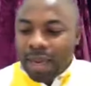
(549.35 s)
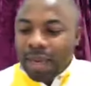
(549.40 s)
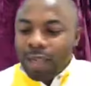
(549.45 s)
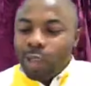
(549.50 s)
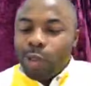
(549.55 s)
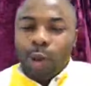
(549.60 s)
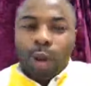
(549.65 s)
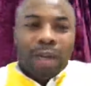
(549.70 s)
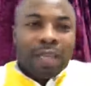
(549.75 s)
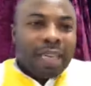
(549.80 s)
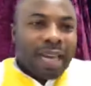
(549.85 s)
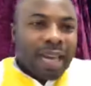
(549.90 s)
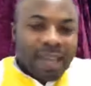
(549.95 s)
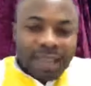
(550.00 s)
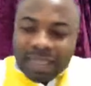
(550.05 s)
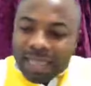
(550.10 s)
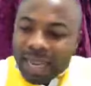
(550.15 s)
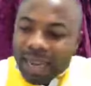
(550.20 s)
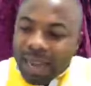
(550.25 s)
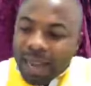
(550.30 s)
So the,
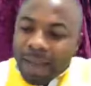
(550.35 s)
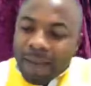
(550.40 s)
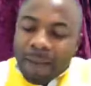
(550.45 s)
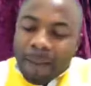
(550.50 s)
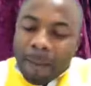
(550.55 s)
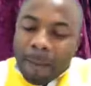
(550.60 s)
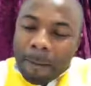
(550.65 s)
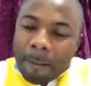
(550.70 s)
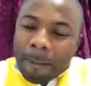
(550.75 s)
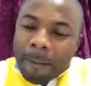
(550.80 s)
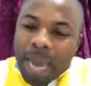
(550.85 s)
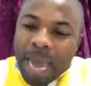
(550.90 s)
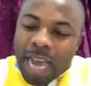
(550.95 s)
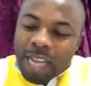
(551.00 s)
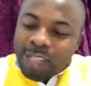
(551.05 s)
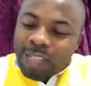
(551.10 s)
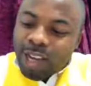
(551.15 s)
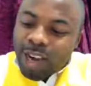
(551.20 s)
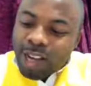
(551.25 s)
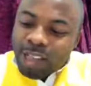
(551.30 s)
the
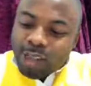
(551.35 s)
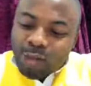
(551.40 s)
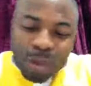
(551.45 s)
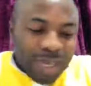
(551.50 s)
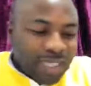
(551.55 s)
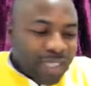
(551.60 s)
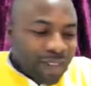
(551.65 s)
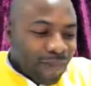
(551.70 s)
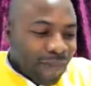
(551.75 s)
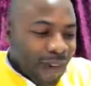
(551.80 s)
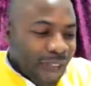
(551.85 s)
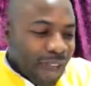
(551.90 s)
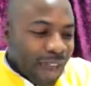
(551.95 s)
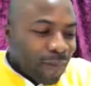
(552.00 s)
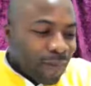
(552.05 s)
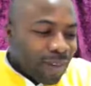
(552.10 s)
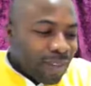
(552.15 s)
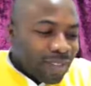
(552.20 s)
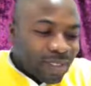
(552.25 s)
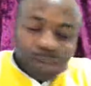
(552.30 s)
Exodus 25,
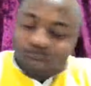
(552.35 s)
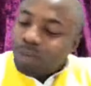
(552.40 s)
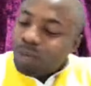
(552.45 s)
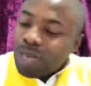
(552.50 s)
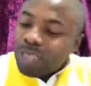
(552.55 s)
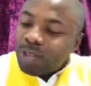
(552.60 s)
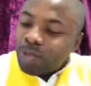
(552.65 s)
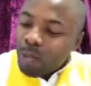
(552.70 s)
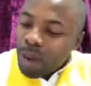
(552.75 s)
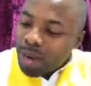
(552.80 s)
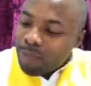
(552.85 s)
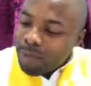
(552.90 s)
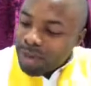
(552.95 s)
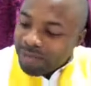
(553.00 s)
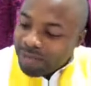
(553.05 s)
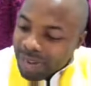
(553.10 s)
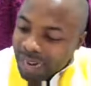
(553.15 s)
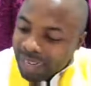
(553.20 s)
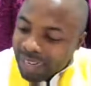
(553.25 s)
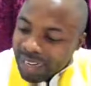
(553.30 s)
21 we
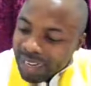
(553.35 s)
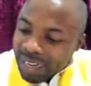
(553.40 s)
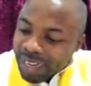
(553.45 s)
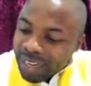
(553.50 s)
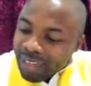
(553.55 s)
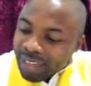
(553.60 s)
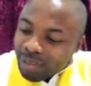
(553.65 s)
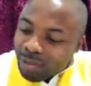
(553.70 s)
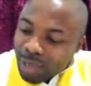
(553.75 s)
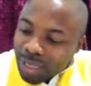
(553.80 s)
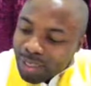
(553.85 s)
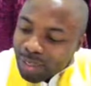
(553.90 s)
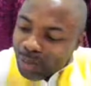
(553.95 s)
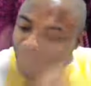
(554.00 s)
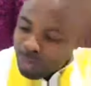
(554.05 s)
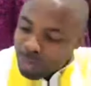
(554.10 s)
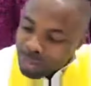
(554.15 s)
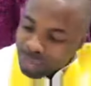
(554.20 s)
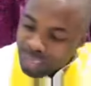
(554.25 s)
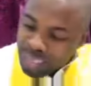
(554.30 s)
read,
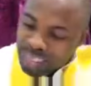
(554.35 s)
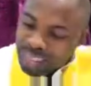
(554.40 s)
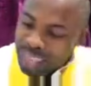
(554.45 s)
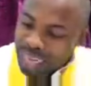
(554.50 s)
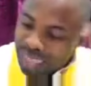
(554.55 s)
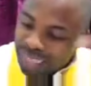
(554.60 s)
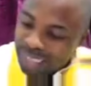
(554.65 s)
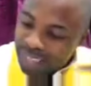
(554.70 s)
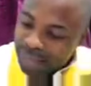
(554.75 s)
22, it says that,